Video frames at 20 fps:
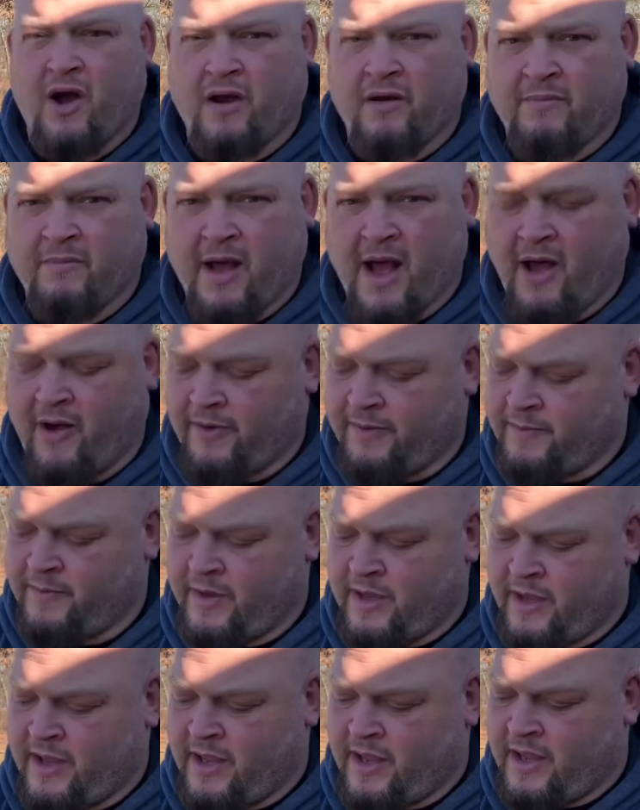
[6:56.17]
about.
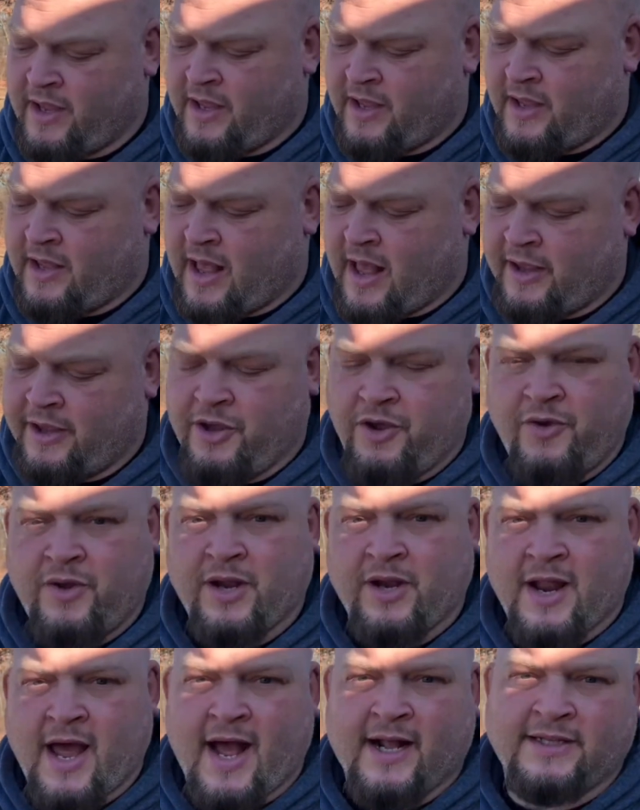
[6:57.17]
You
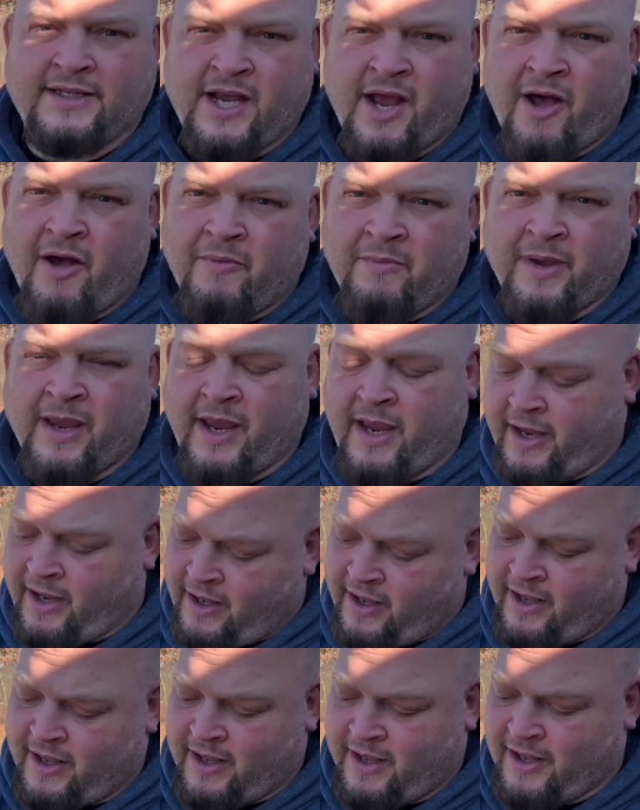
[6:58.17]
cannot tell me
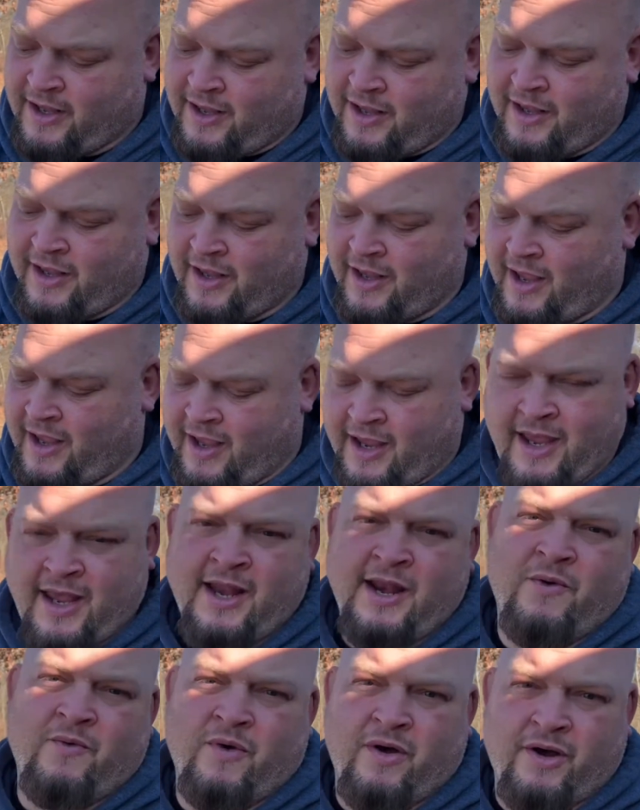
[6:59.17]

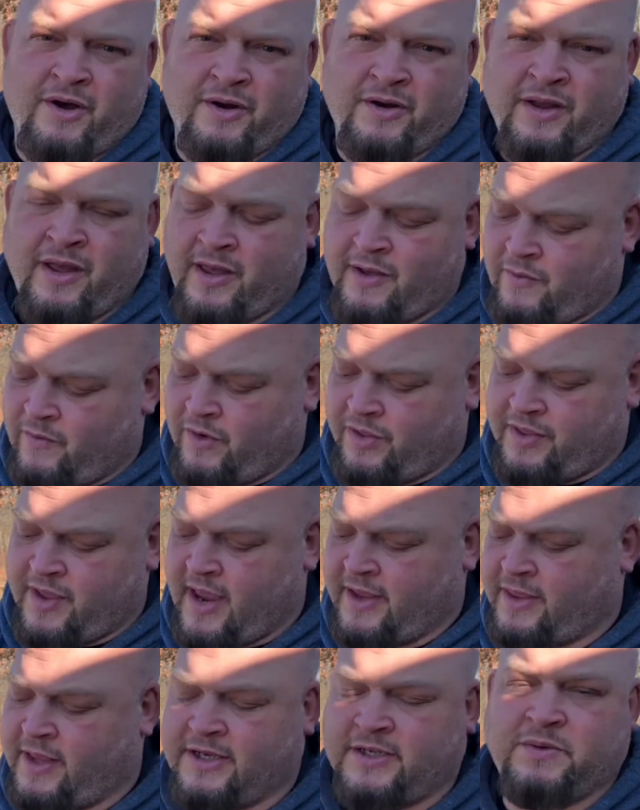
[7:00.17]
anyone would think
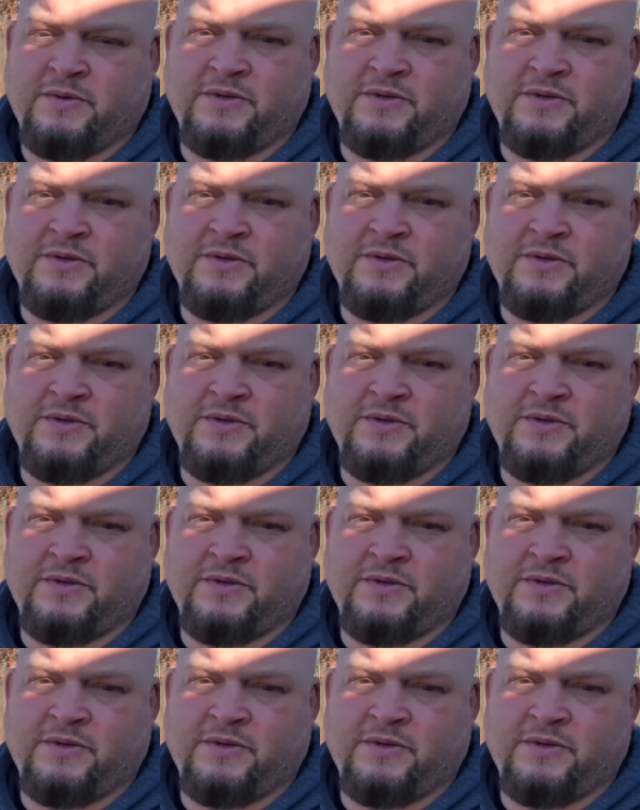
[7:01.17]
this was a